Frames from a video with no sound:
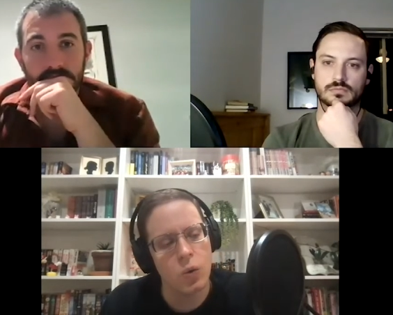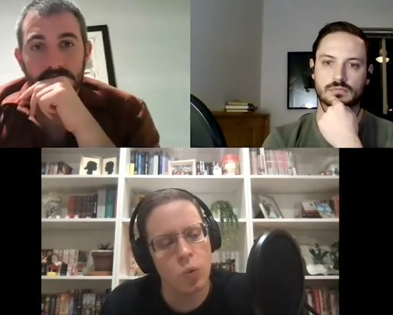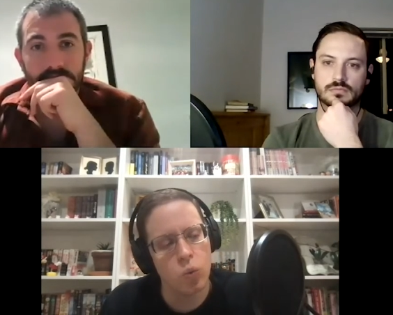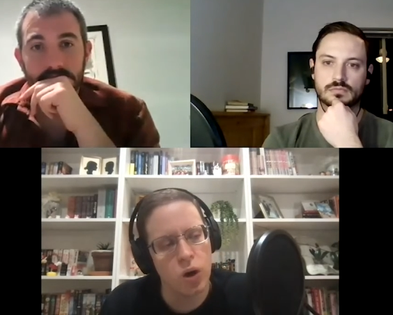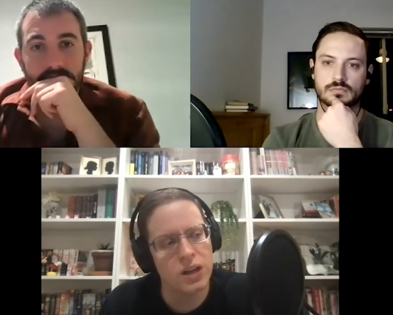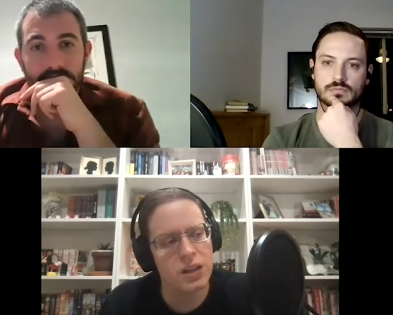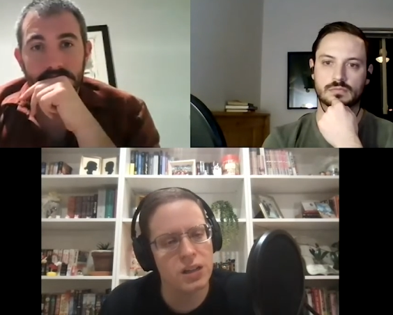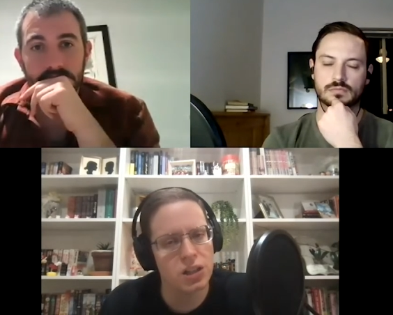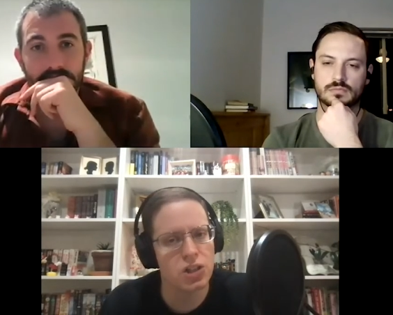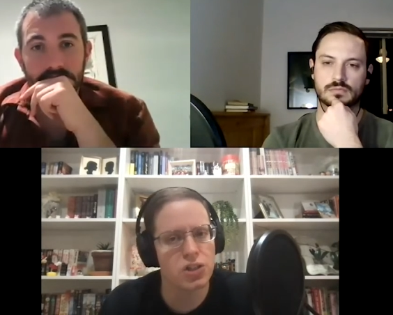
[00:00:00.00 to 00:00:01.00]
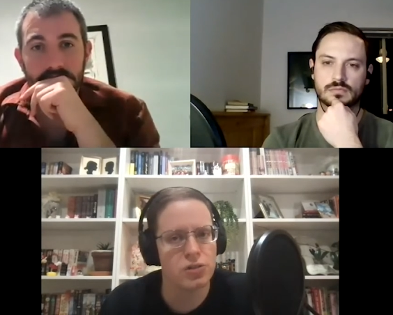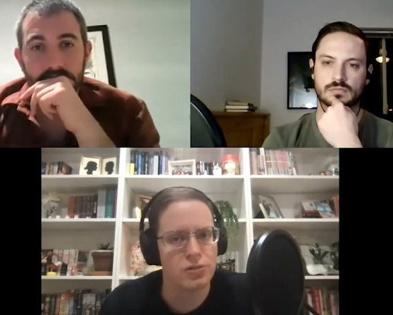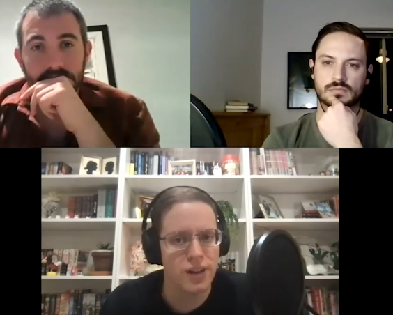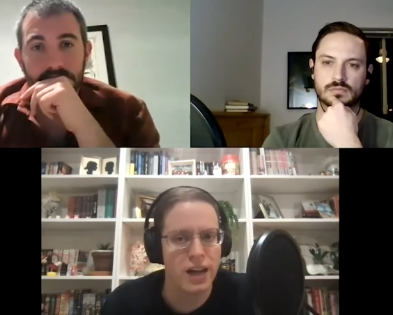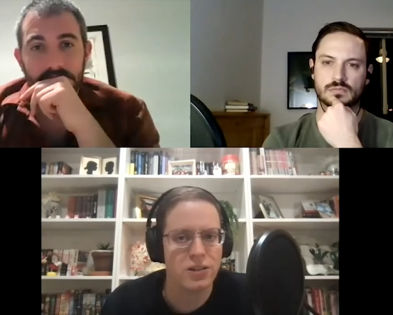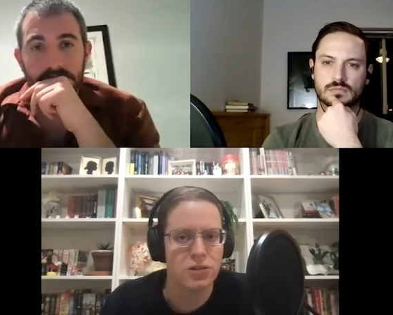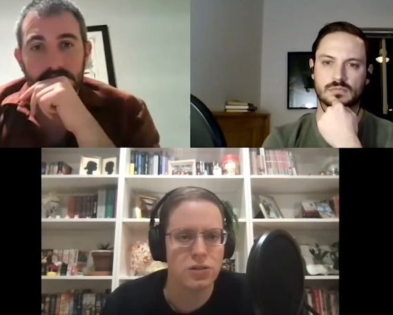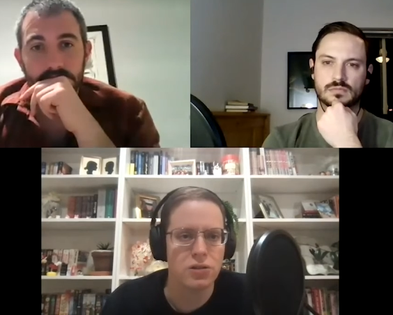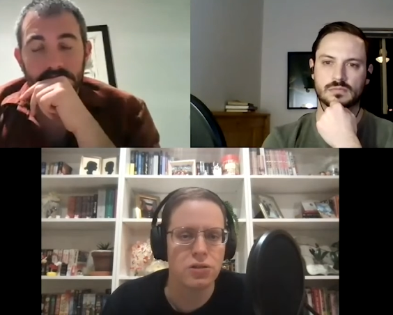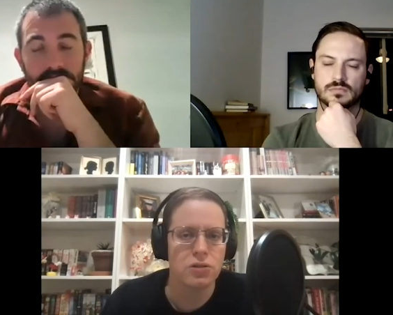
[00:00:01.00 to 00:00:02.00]
Speaker 1: one additional
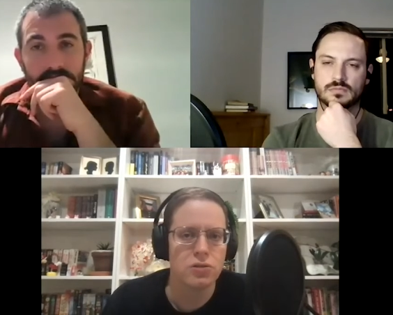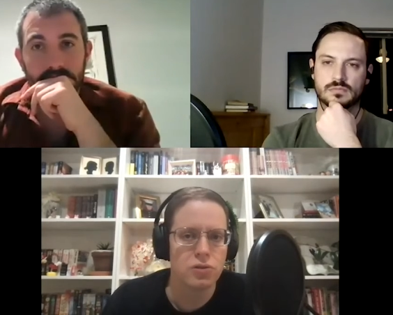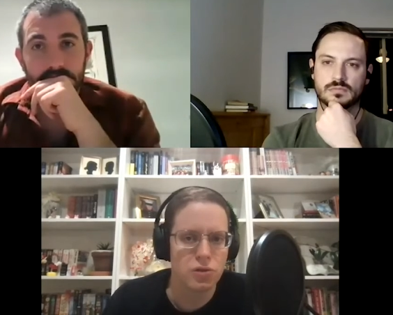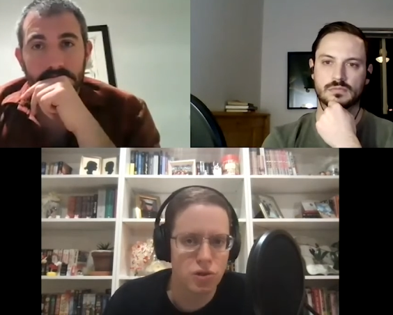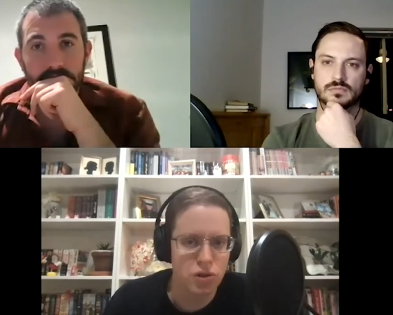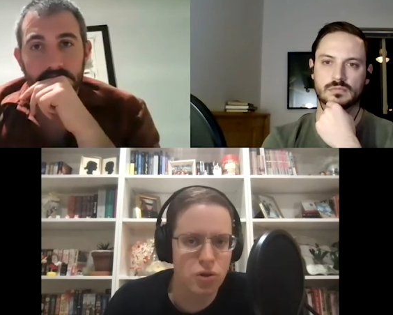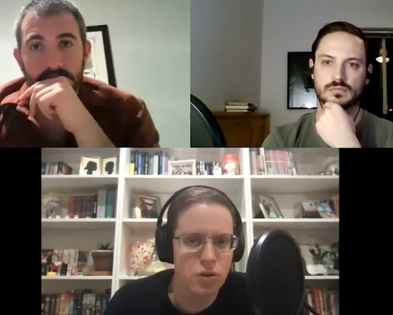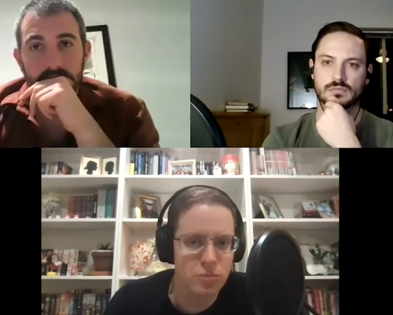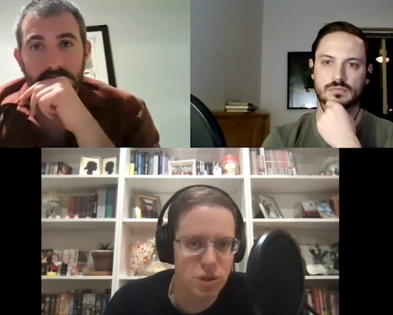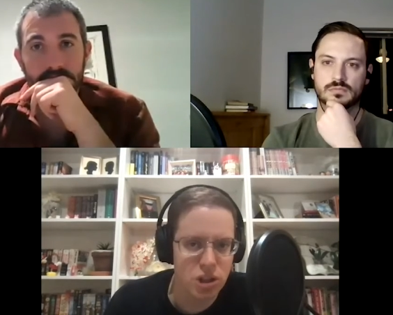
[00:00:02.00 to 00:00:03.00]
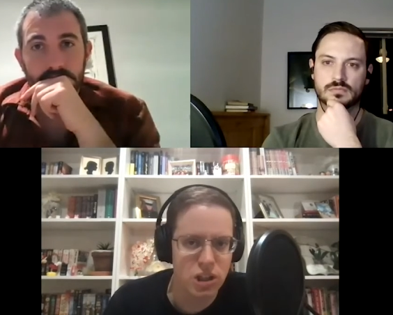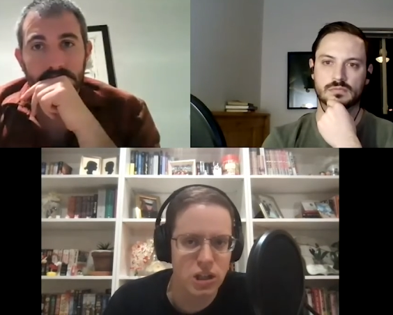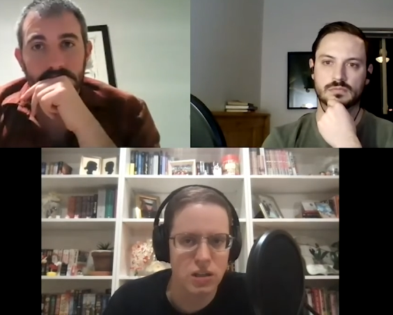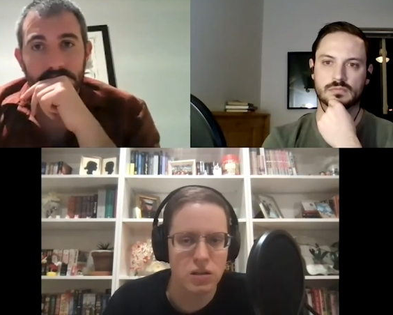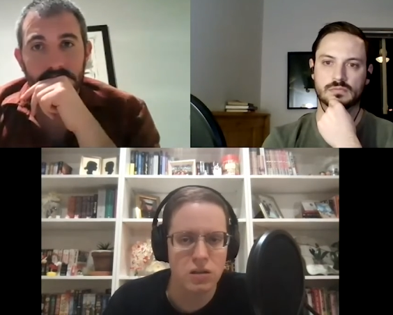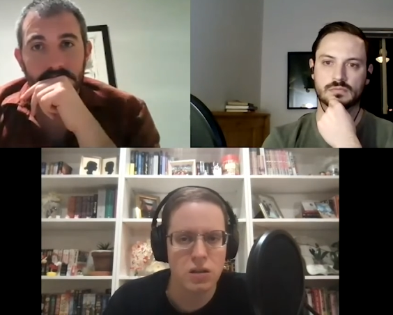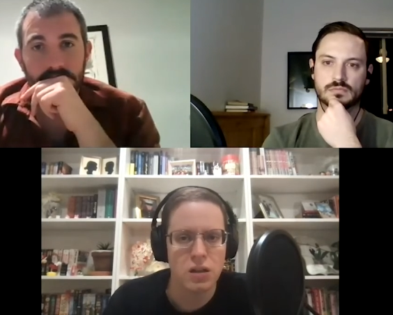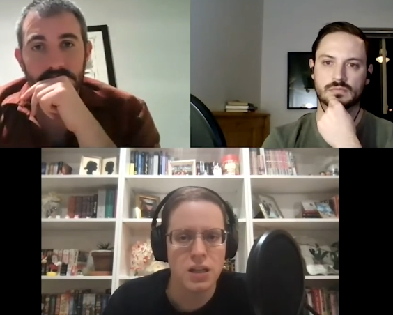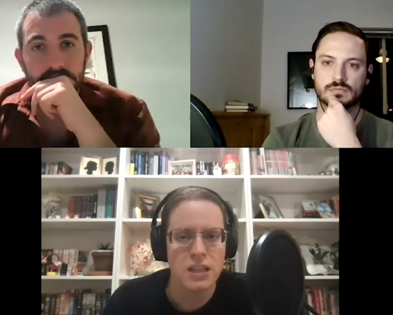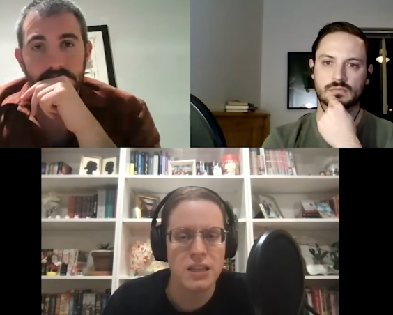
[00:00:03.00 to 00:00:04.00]
factor to the machine
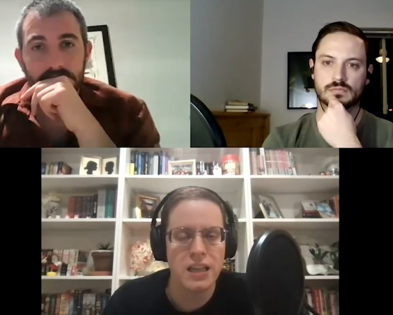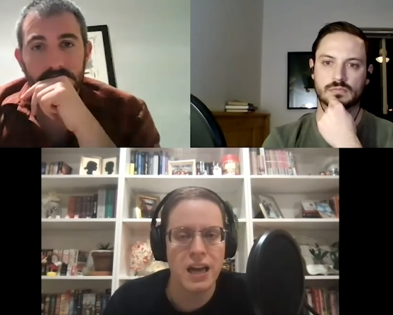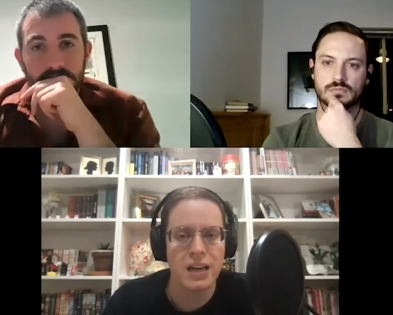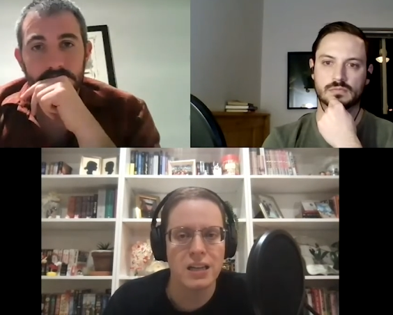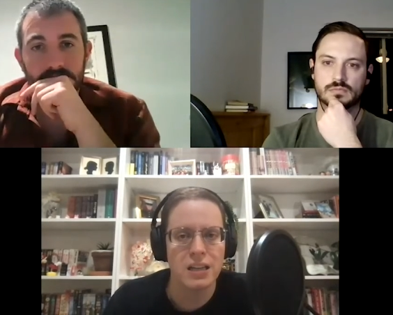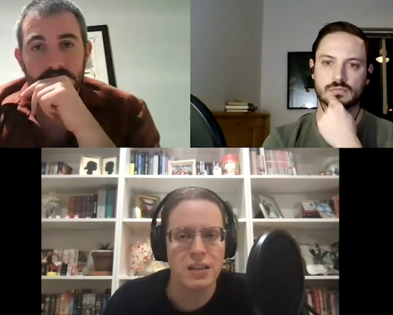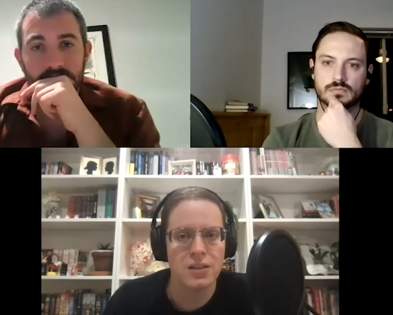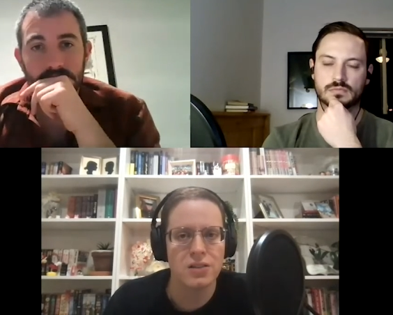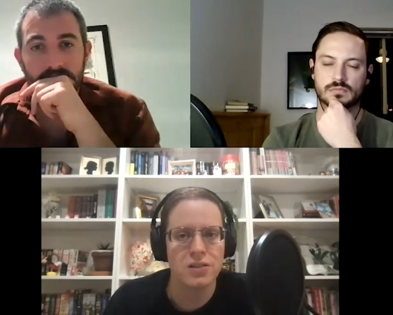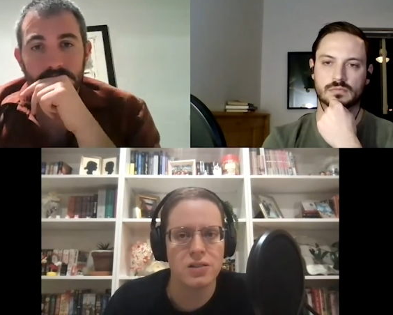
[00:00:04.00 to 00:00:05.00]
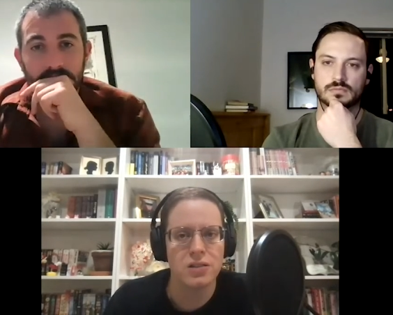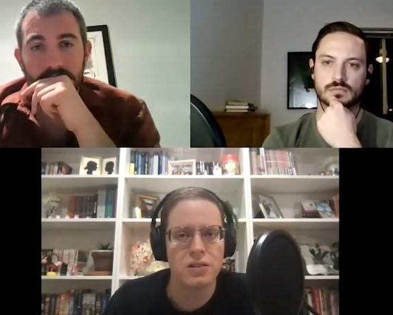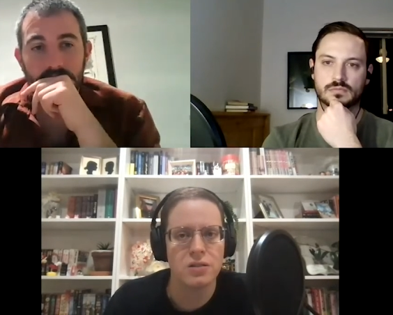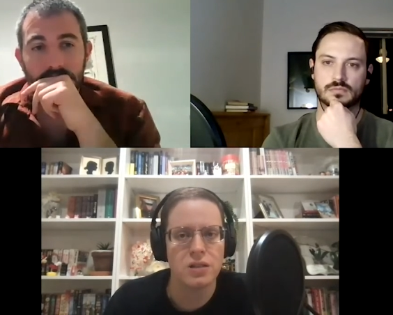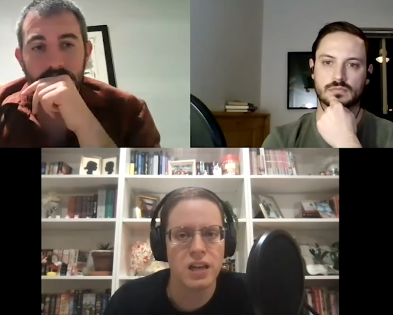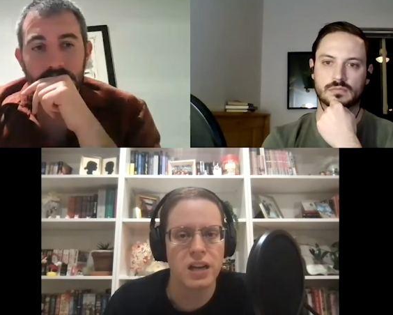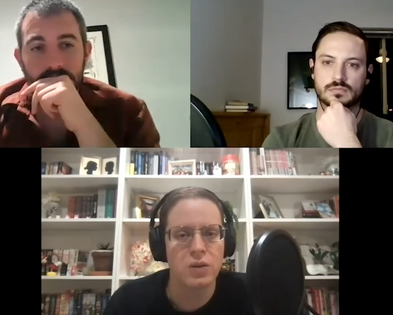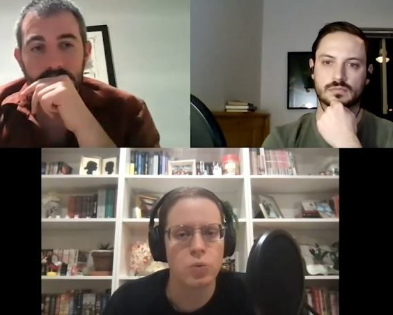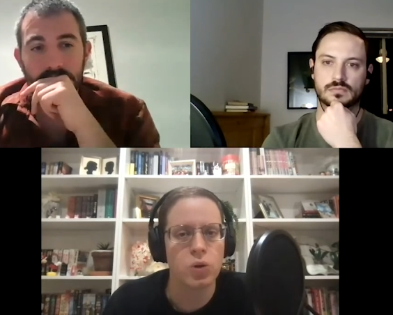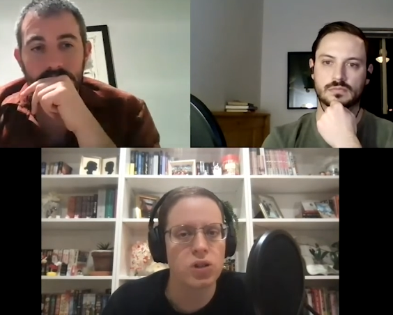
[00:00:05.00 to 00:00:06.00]
that is
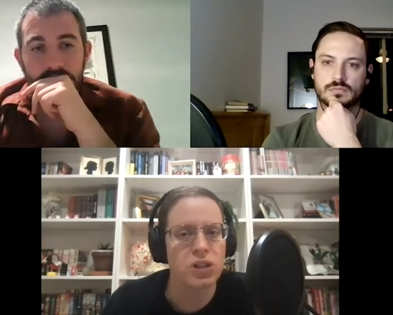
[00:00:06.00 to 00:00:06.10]
that will